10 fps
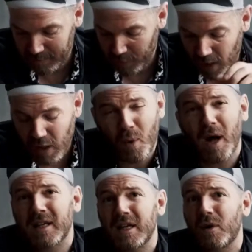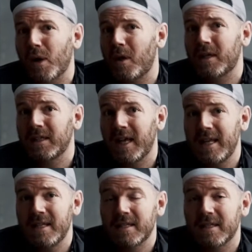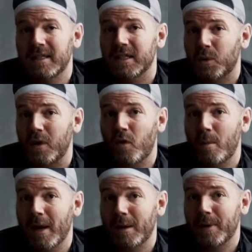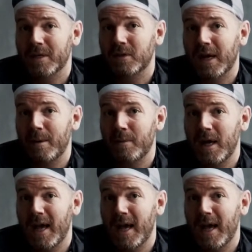Great quality lens. It's a 24 megapixel camera.